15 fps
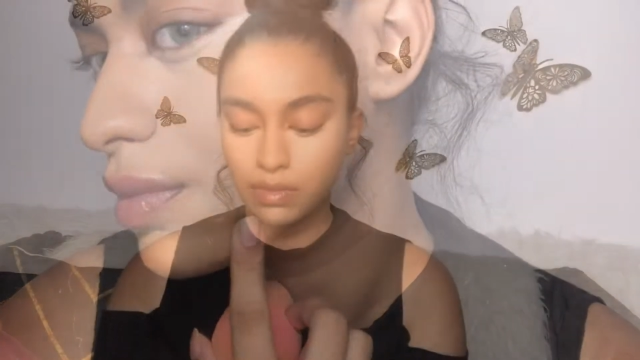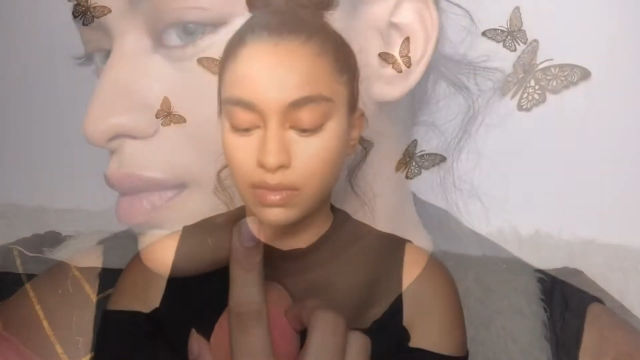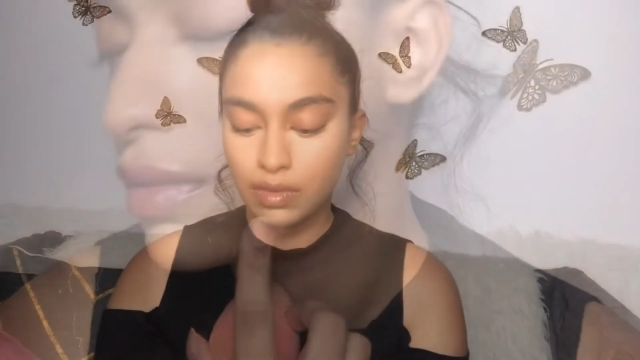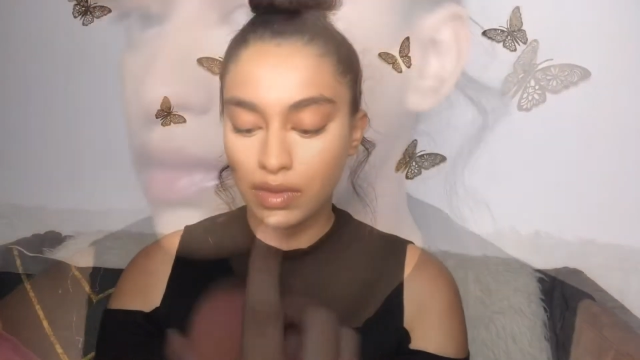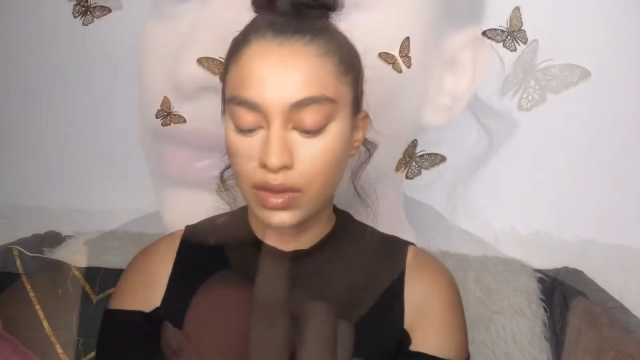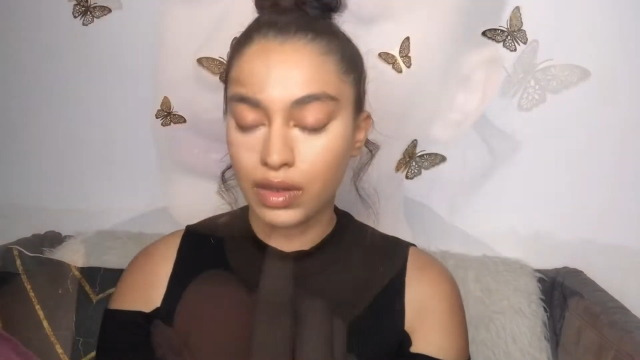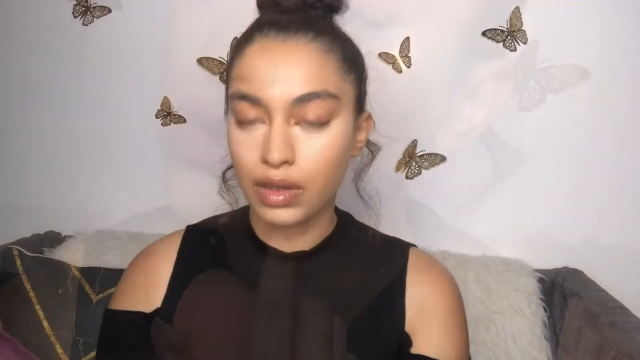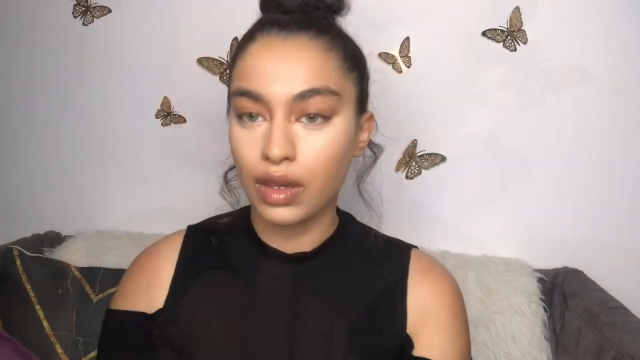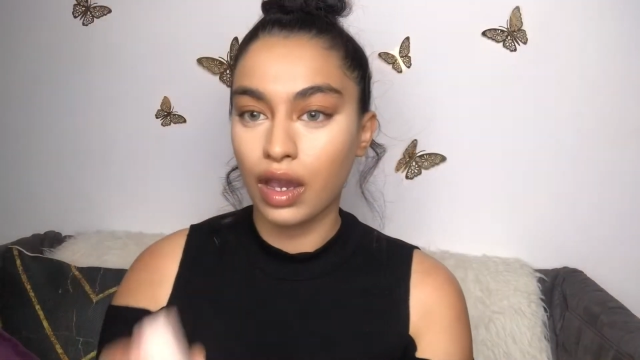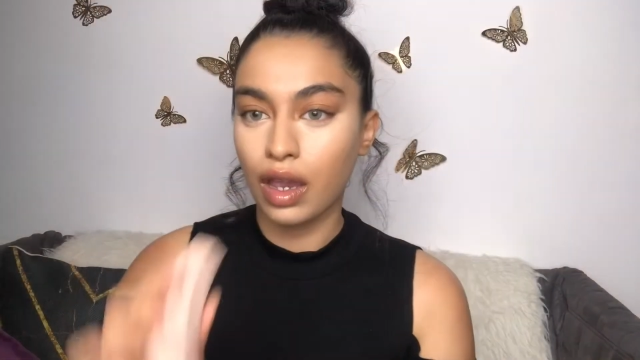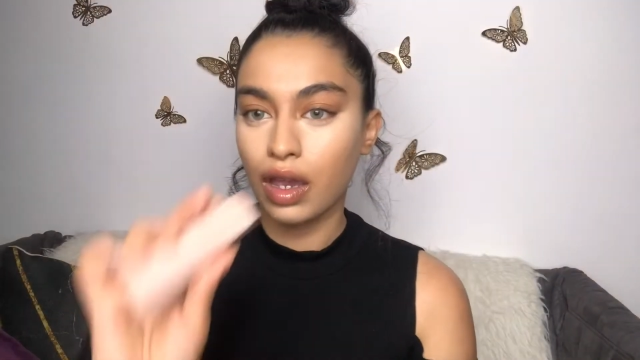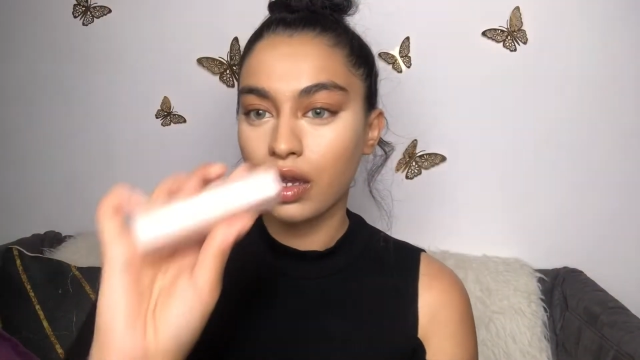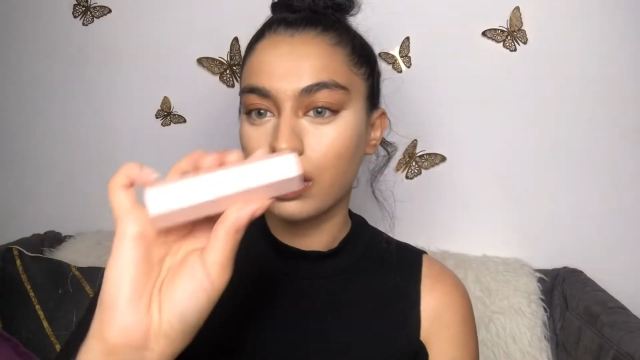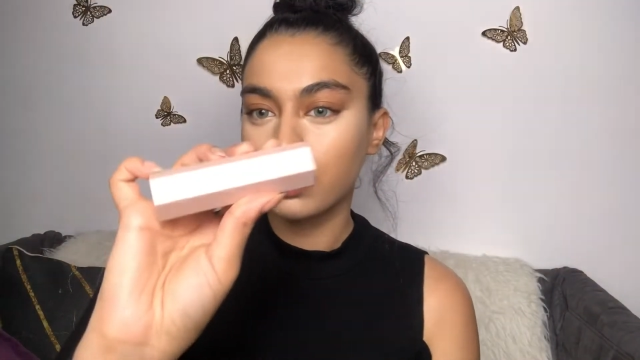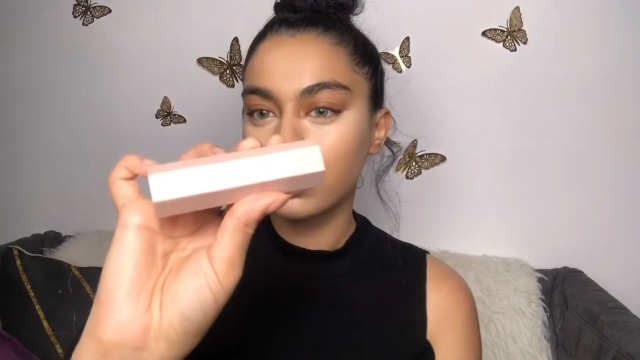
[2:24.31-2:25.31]
And as
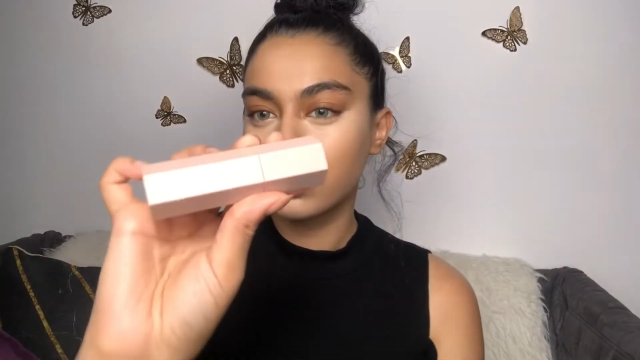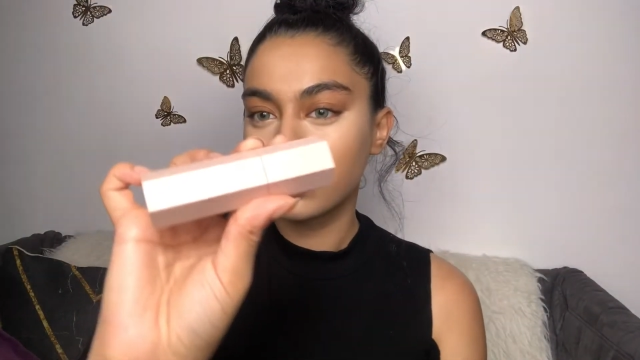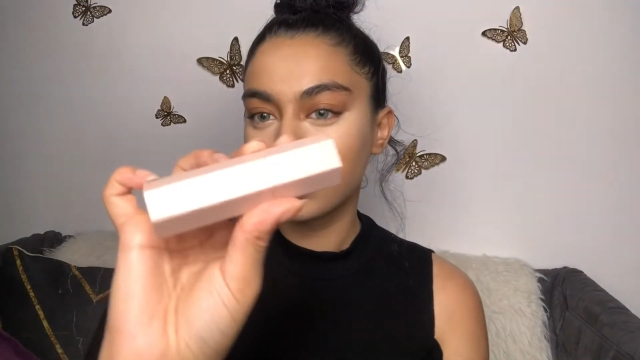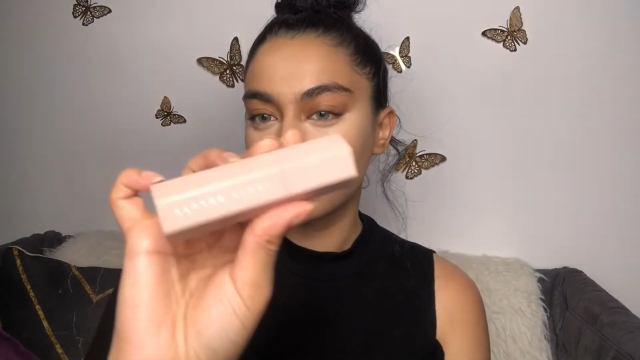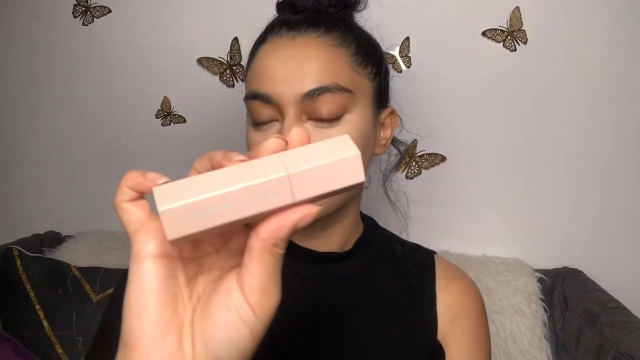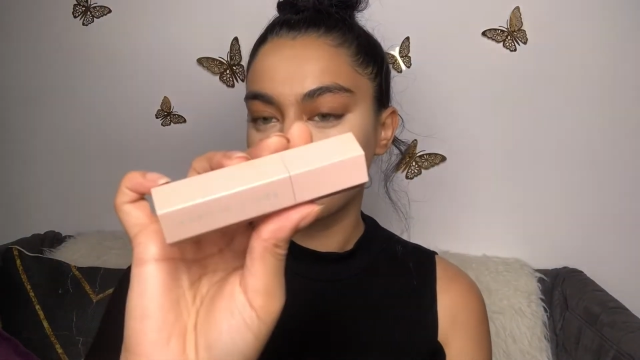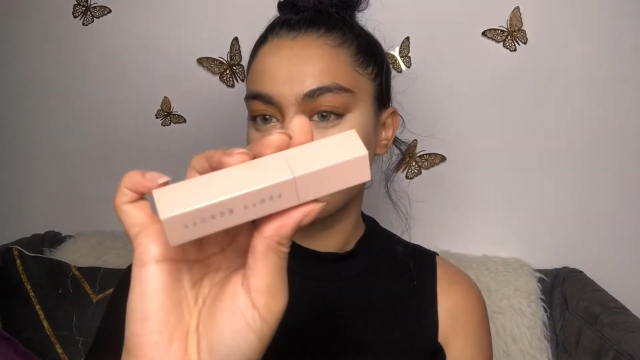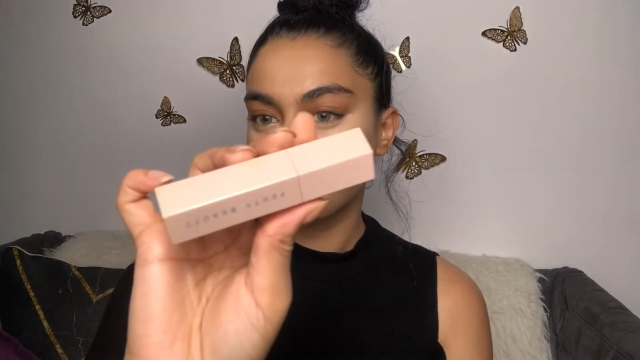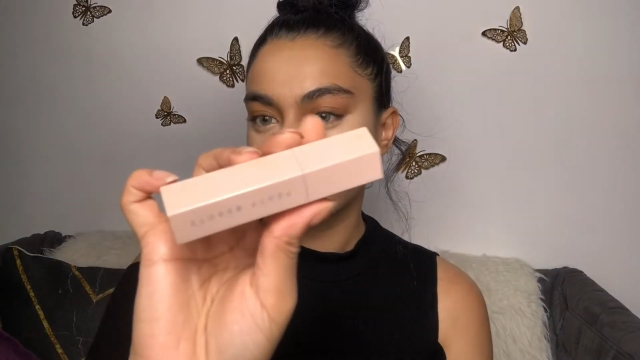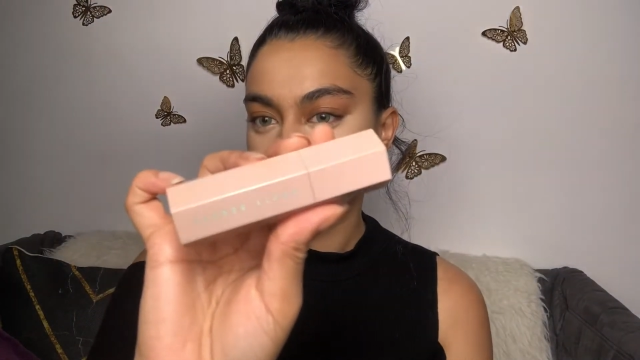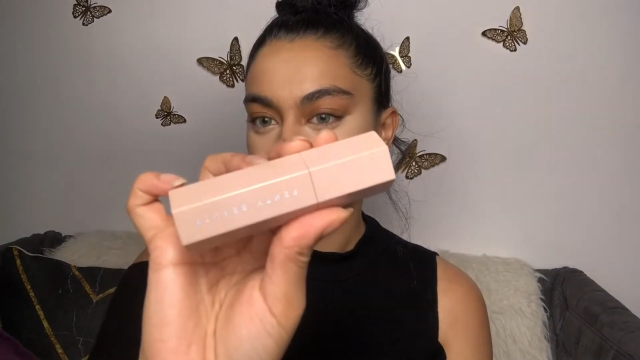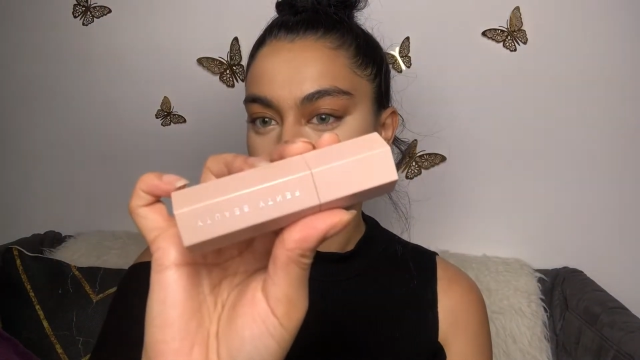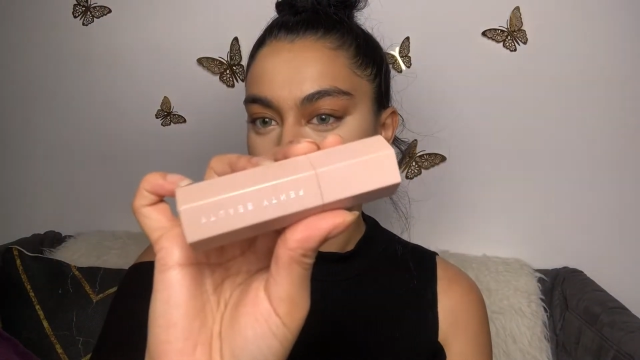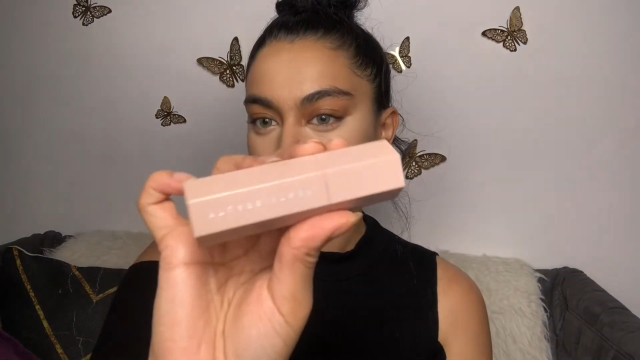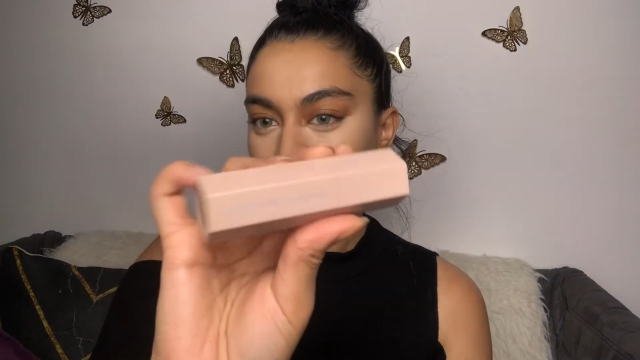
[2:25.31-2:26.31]
this is a
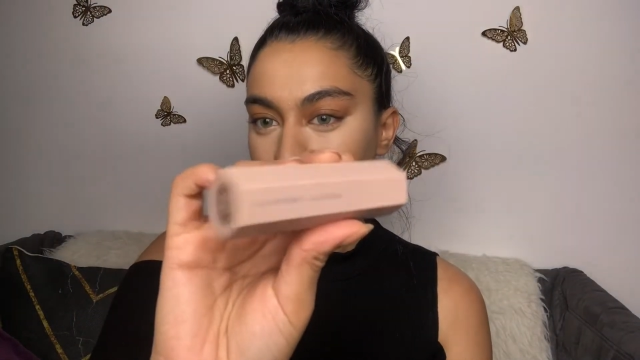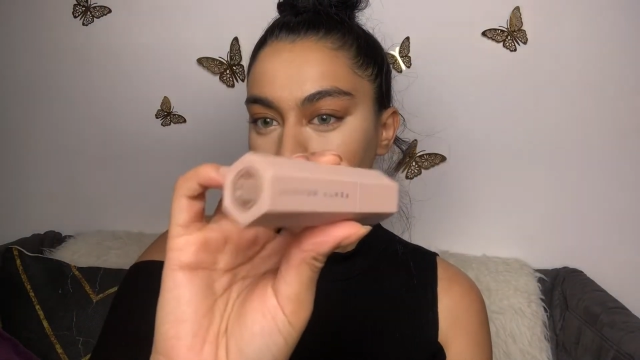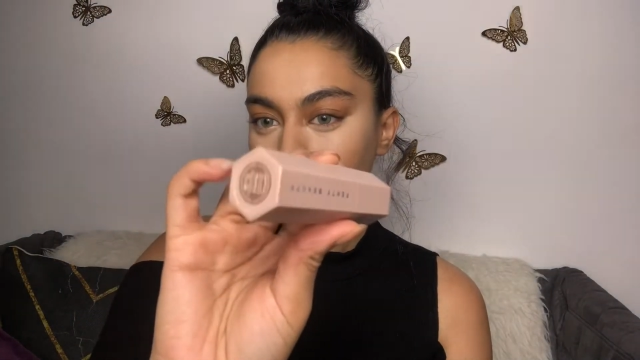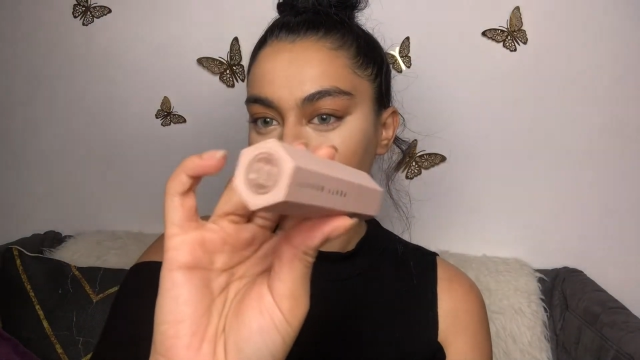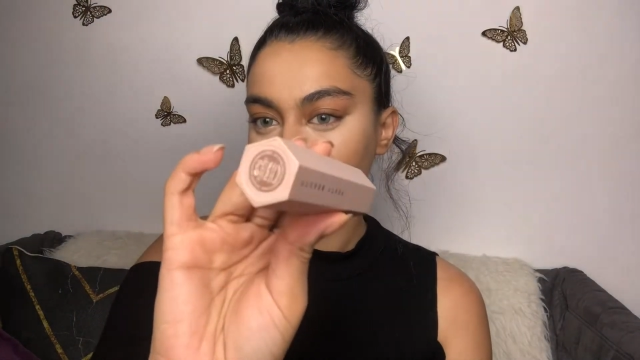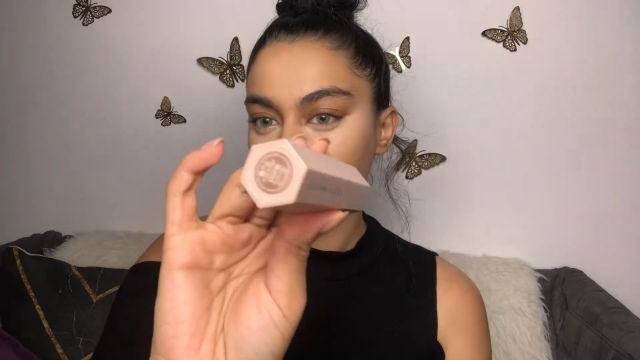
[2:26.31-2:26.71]
foundation routine,